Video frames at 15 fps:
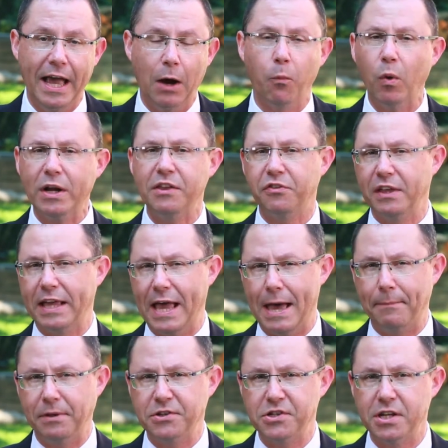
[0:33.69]
And what do you think
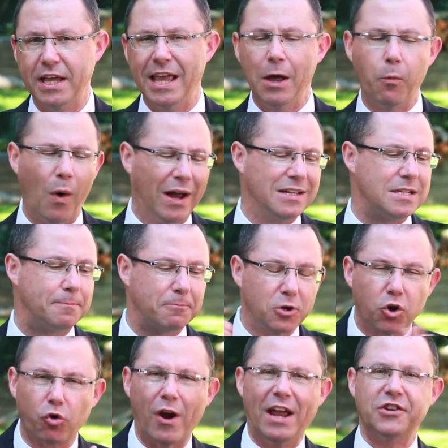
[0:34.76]
happens? It winds up
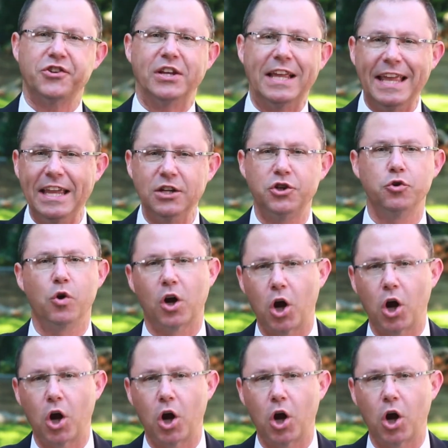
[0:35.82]
crashing into a